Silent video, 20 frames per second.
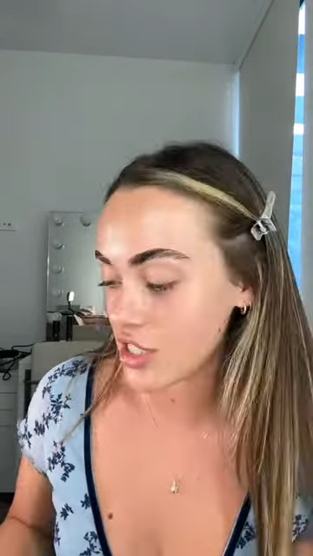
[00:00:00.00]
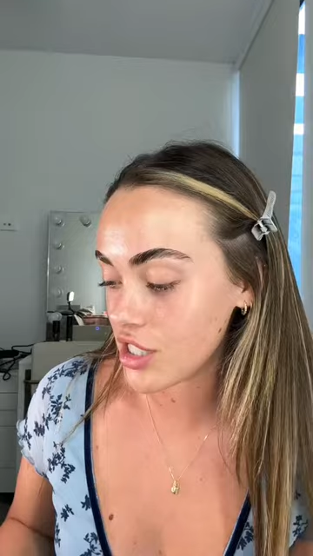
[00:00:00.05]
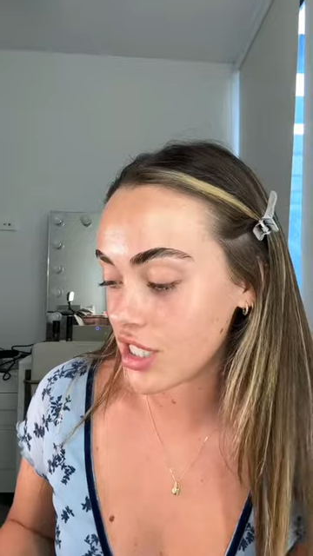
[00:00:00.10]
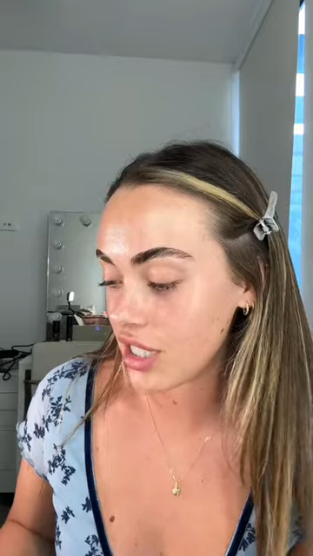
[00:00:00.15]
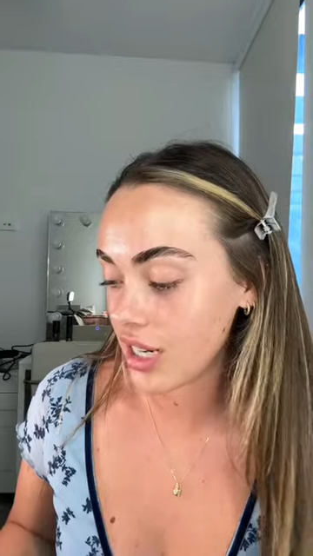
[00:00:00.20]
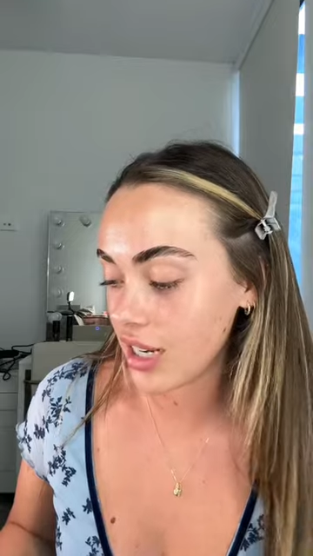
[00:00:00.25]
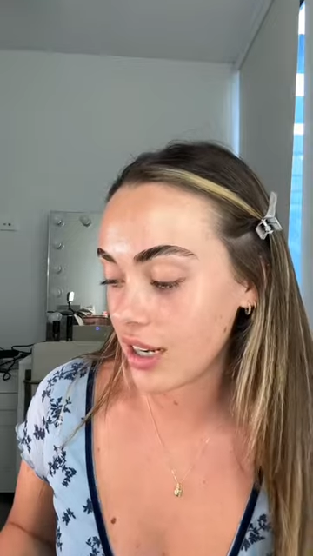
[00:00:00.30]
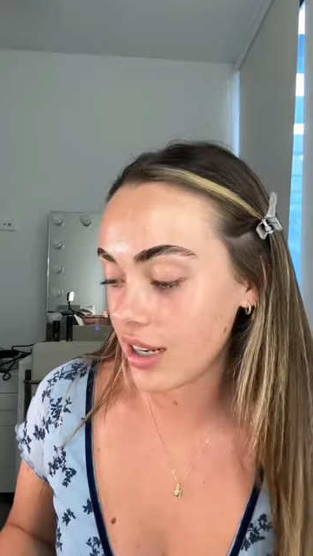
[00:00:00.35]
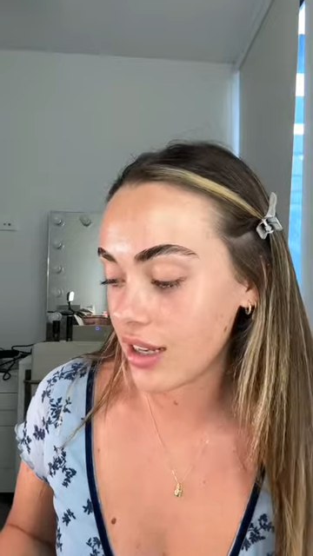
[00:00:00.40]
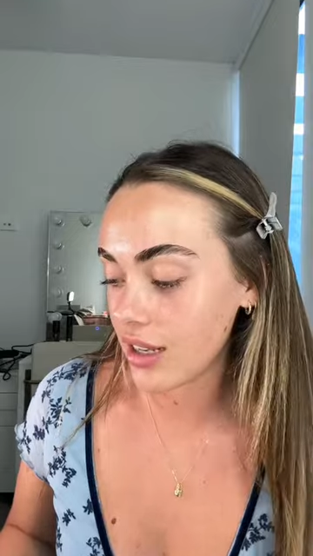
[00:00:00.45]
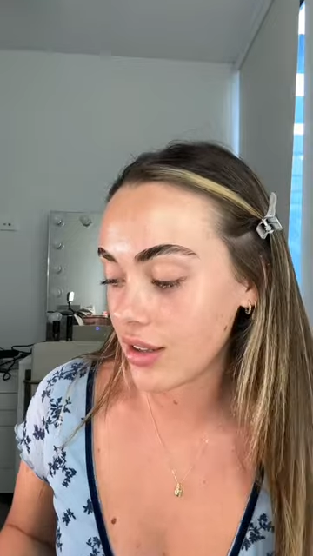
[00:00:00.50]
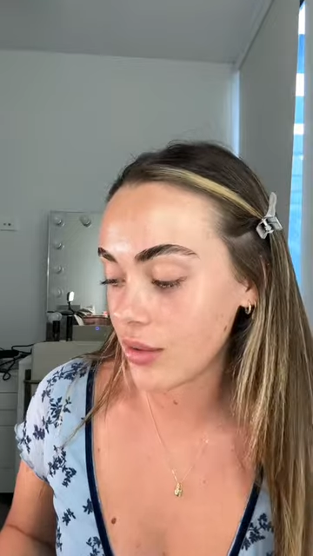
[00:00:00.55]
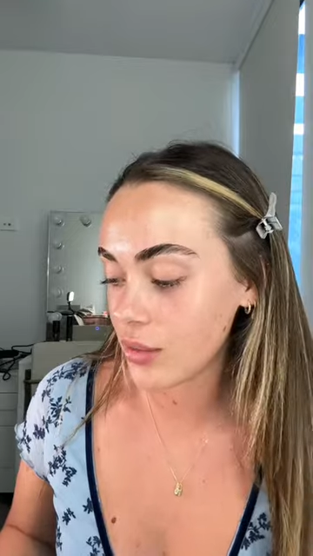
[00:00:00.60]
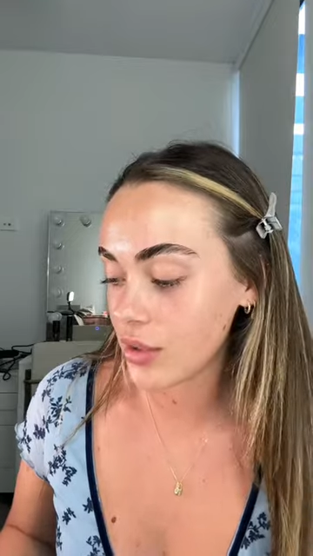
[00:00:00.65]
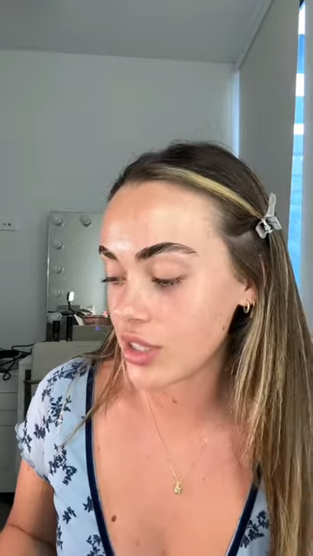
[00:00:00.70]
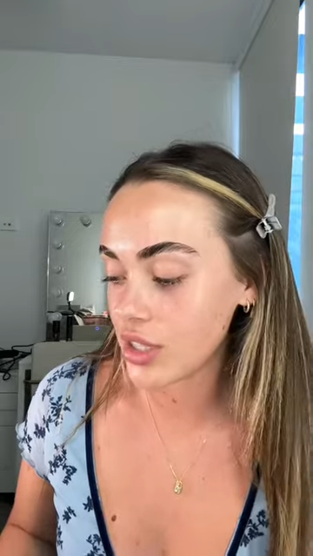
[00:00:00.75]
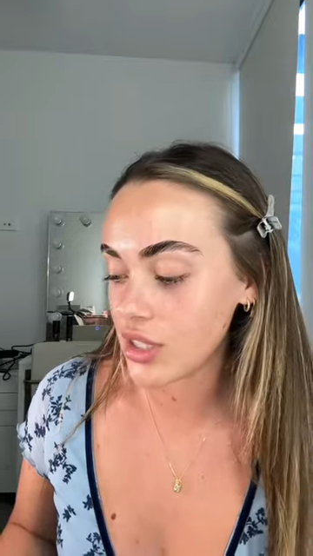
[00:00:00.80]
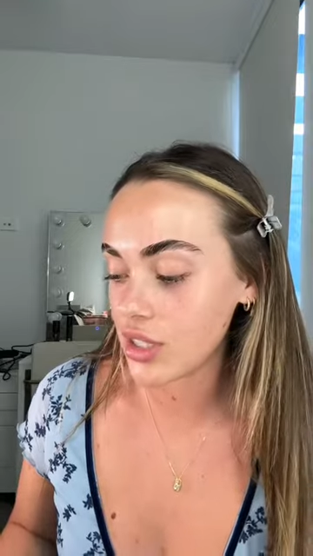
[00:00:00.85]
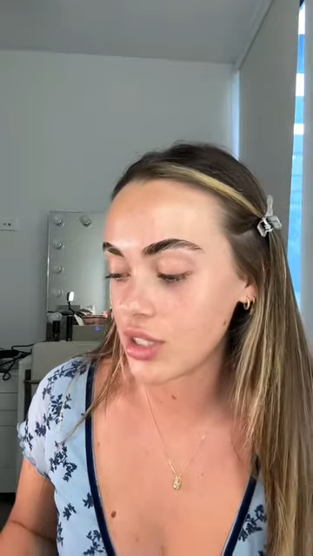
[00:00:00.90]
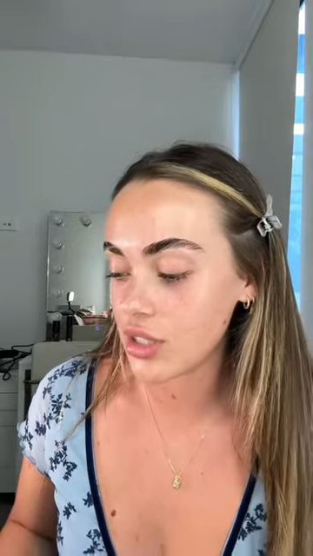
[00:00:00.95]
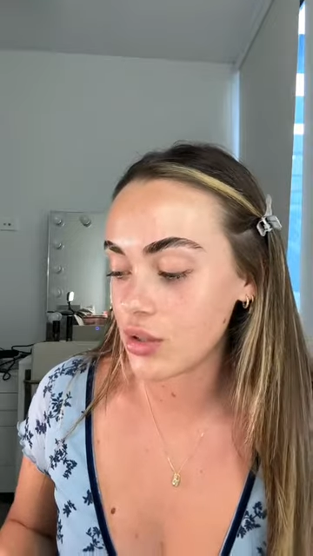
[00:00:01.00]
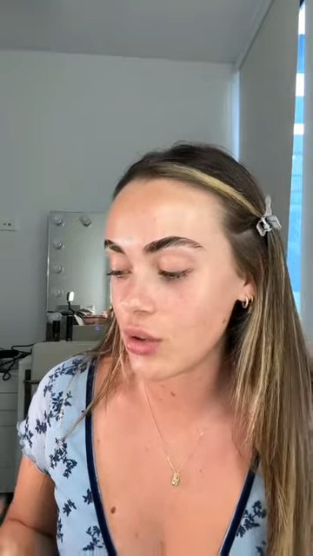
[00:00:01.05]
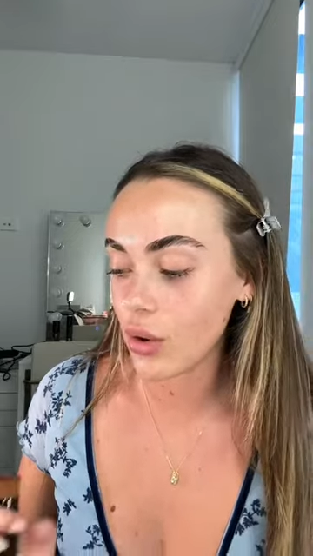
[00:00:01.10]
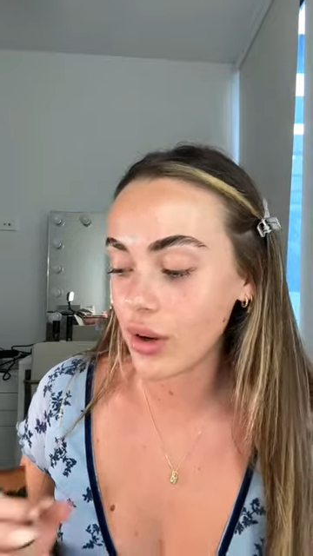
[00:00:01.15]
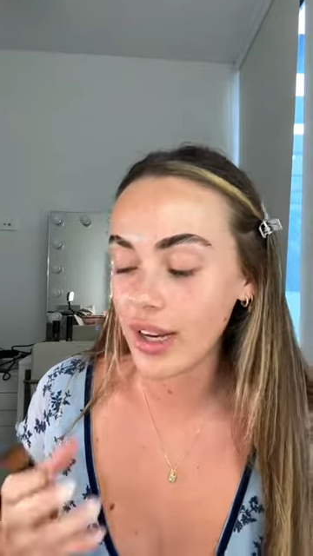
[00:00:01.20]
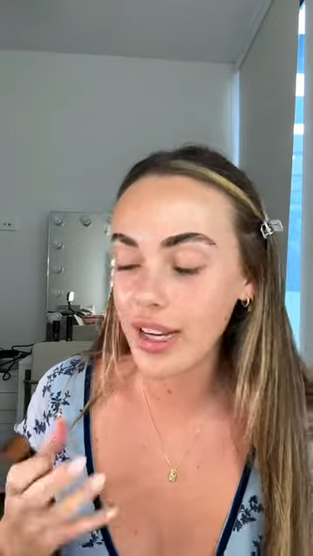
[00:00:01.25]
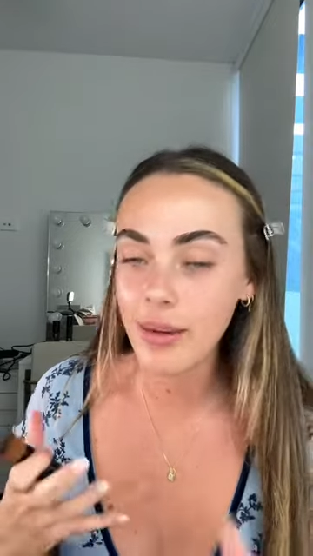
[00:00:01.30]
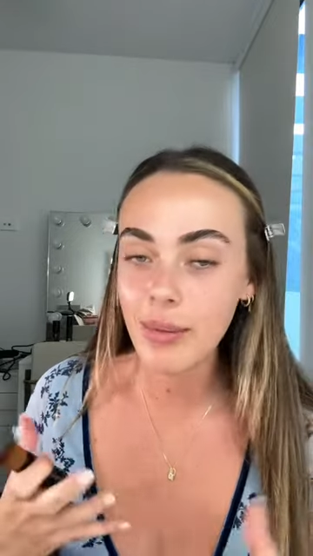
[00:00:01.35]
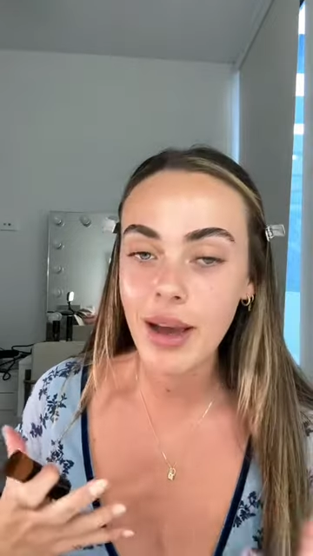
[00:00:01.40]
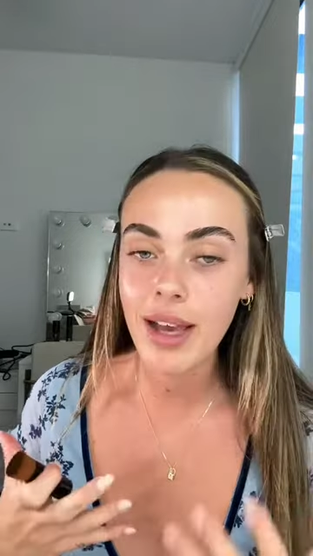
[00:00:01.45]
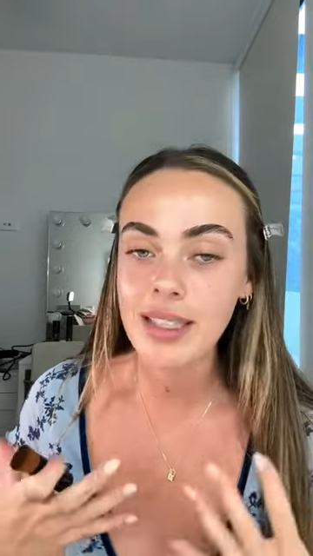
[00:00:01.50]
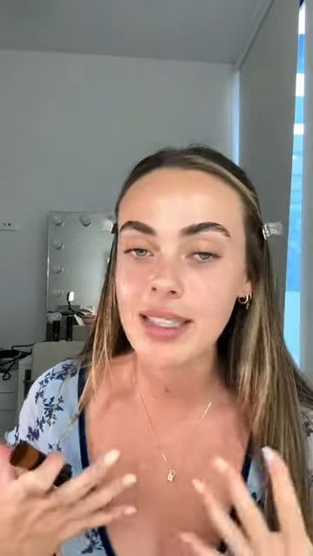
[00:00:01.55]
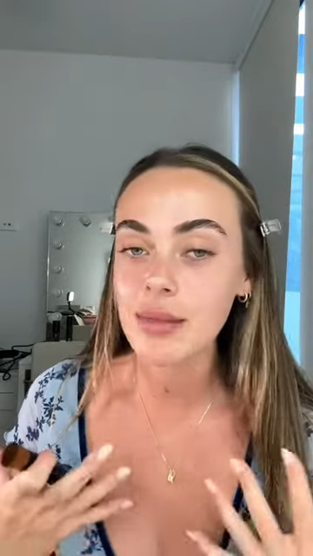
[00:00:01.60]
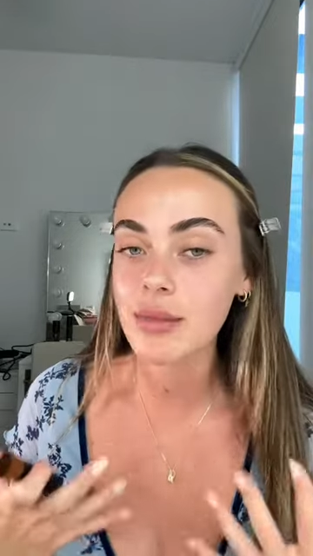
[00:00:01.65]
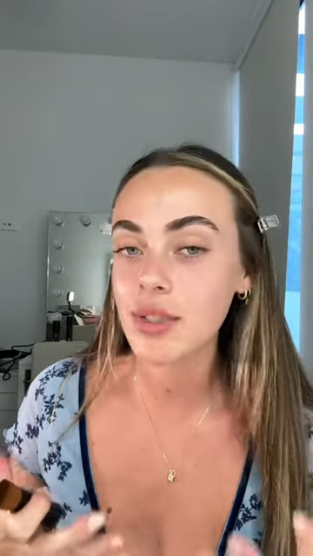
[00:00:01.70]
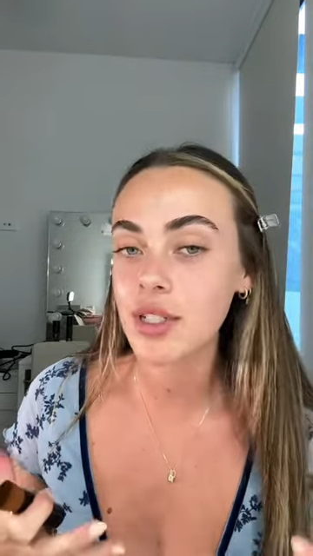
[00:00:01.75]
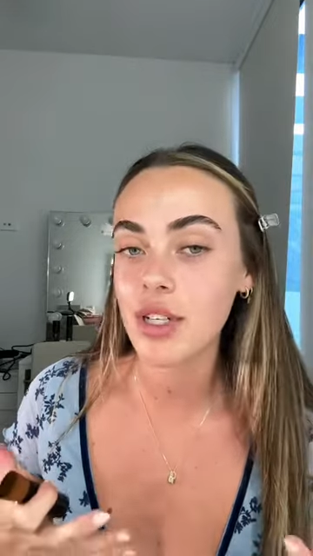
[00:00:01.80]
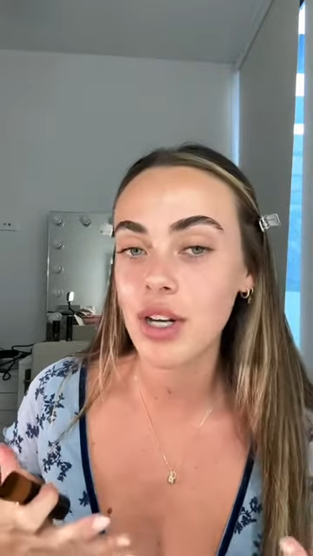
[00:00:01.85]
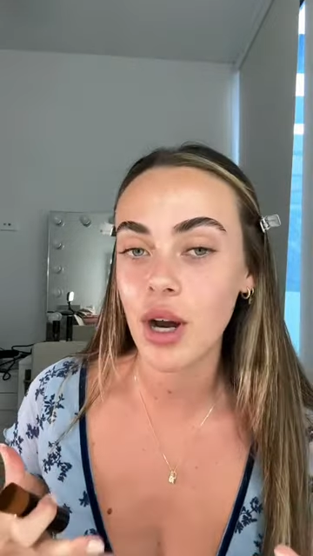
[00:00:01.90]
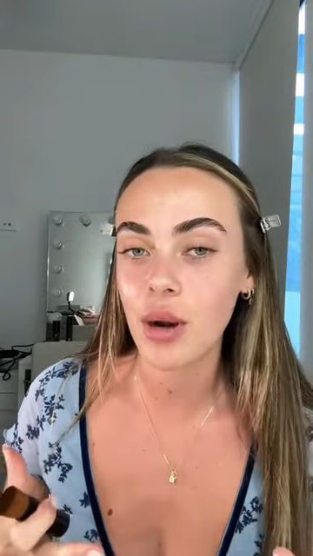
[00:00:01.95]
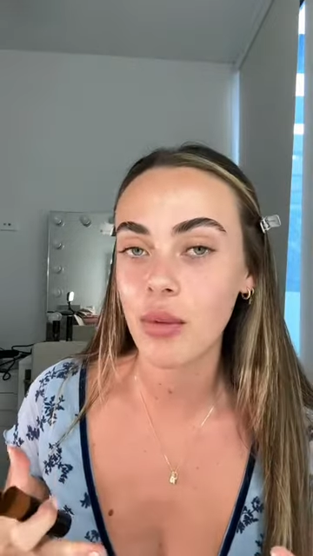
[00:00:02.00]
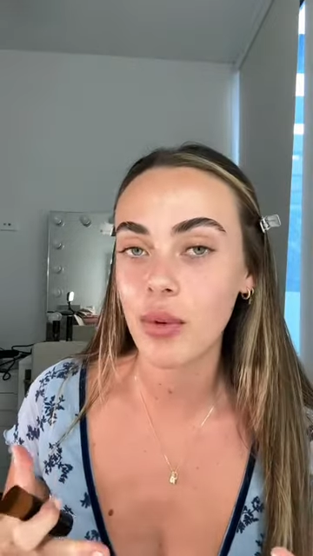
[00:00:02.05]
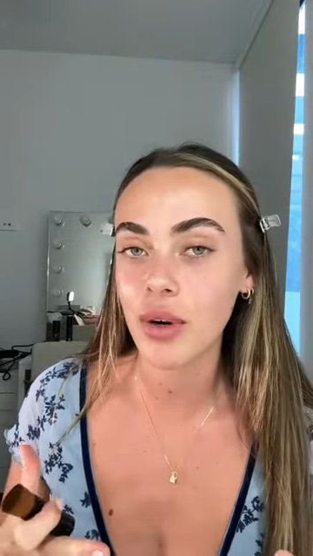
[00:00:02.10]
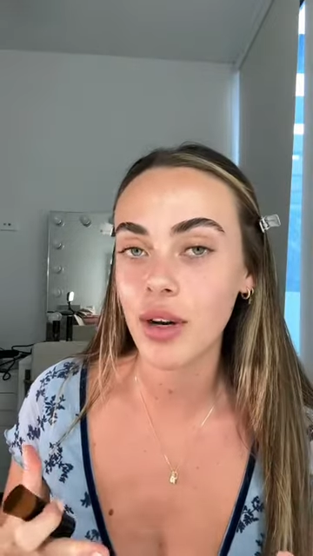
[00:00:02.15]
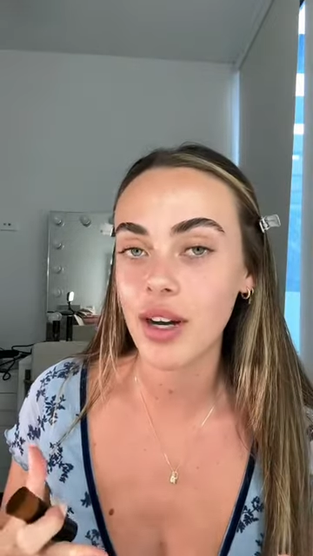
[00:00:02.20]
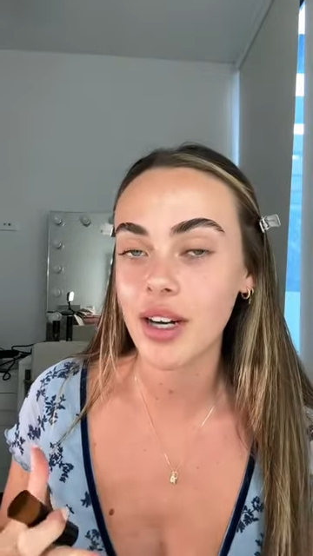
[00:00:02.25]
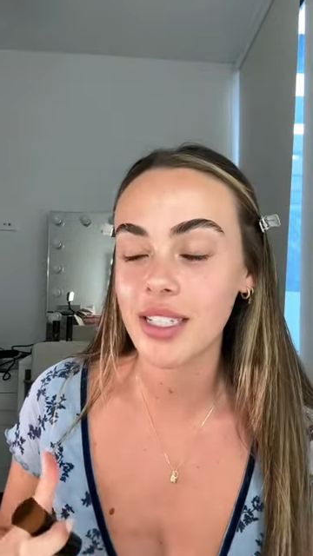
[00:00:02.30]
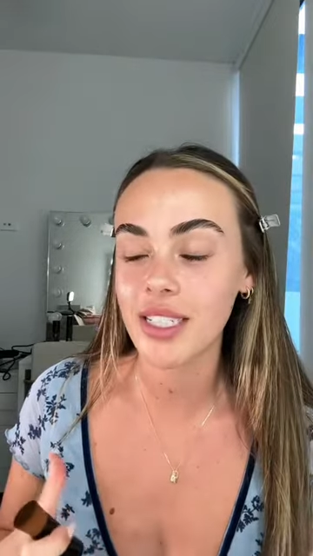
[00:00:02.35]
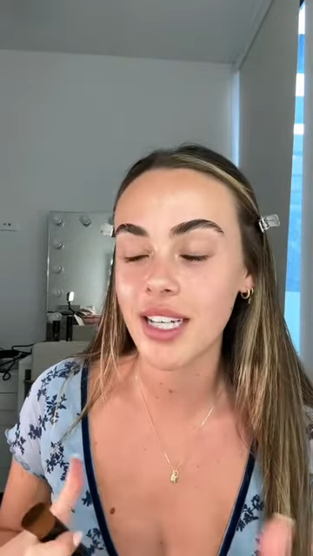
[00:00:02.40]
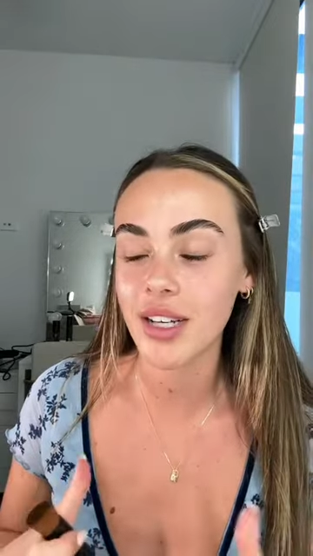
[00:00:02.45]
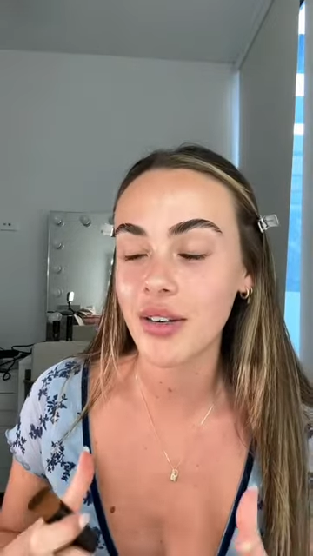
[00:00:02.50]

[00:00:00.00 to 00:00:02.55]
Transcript: She was talking about some Chanel products.